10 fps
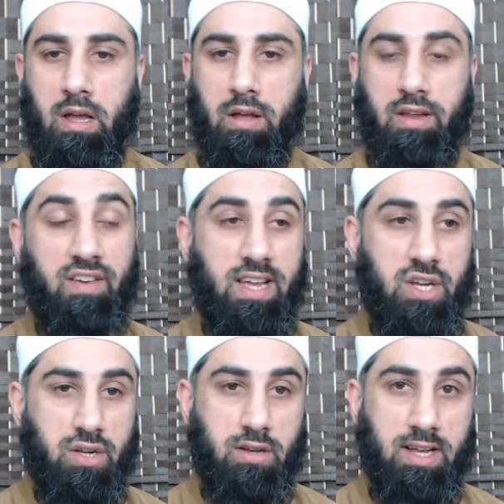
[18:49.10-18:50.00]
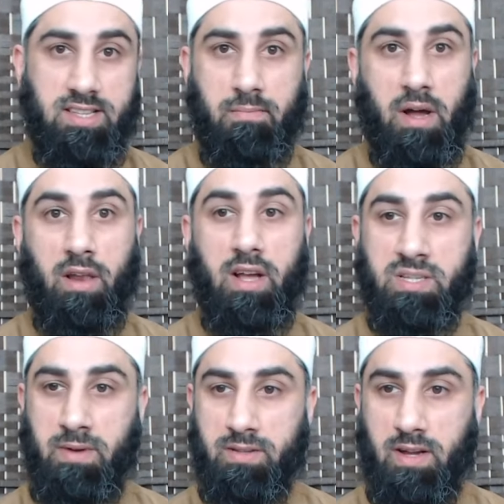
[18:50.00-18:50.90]
revelation, except by Allah
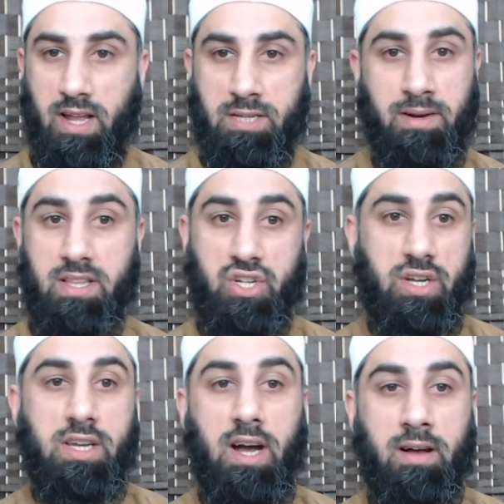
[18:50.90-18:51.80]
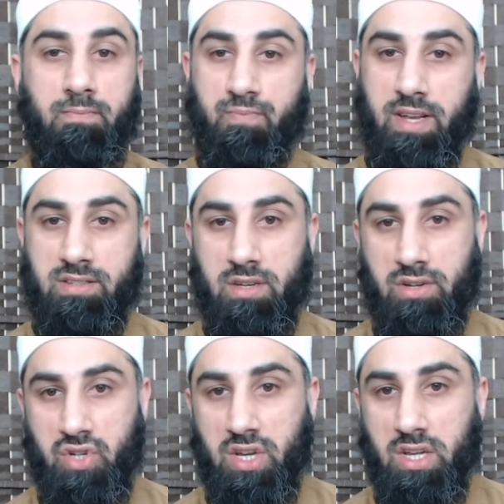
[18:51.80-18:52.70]
subhanahu wa ta'ala, except by the Sharia, that's a
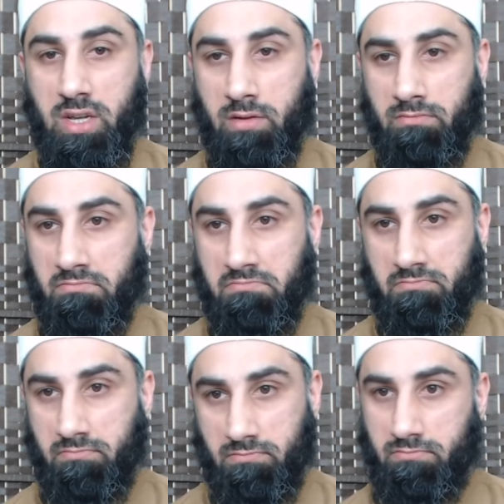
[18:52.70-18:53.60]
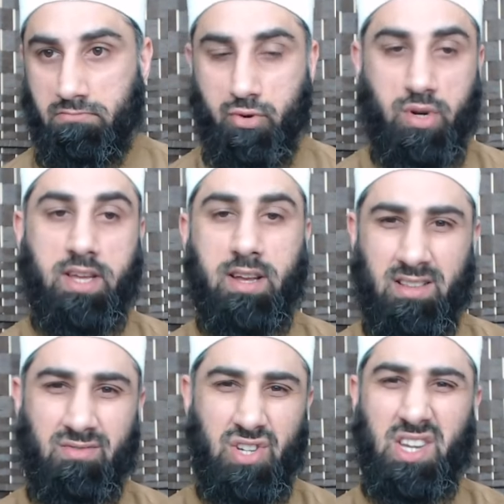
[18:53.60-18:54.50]
Shari'i ruling.
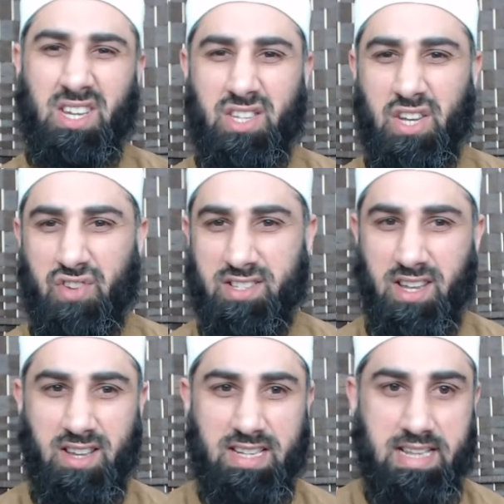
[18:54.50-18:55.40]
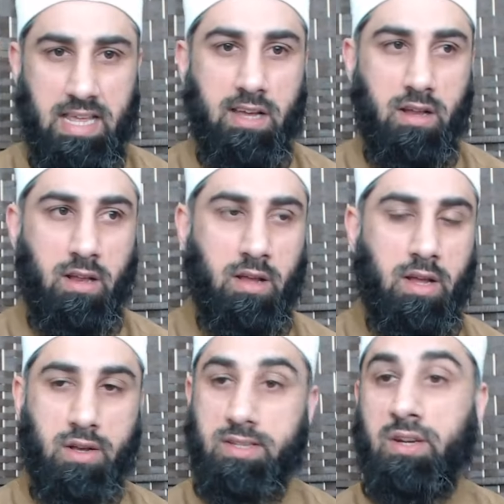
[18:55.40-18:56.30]
And Shari'i is here translated as legal.
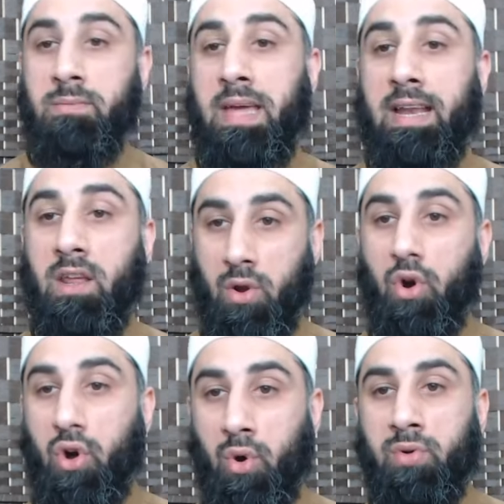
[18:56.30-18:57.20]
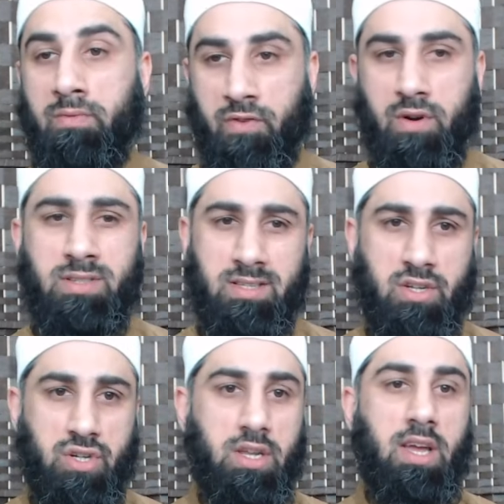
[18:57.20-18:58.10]
Because it could be any law code. For us it's the
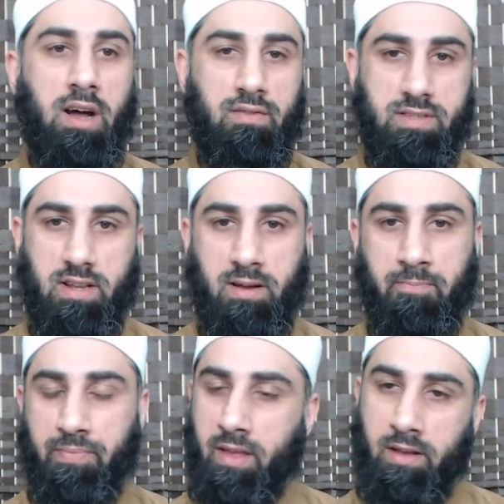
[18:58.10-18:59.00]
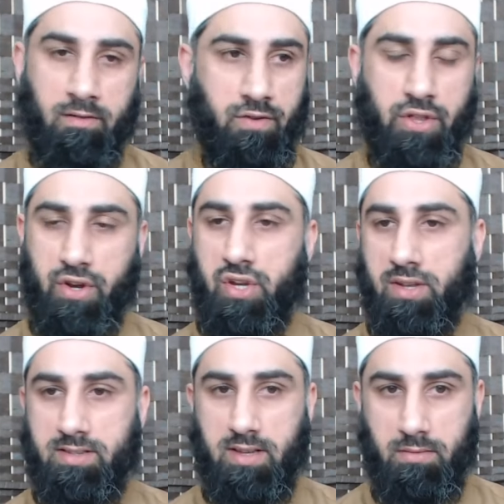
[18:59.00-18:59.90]
Sharia of Islam. For the
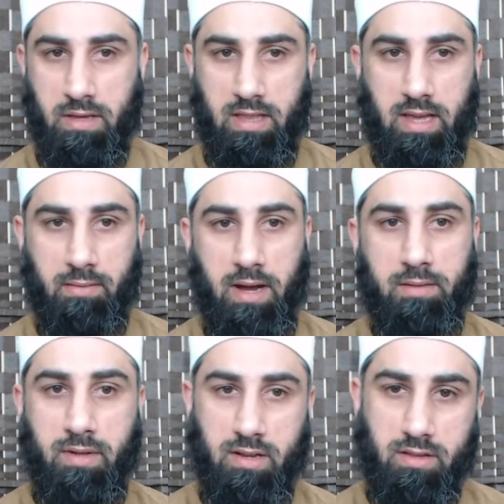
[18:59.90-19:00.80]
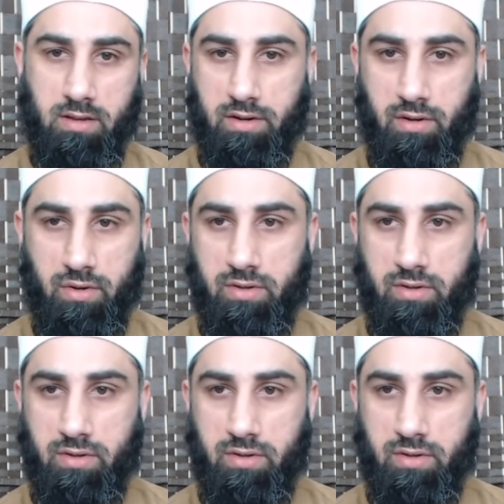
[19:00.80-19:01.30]
Christians it'd be the Bible and you know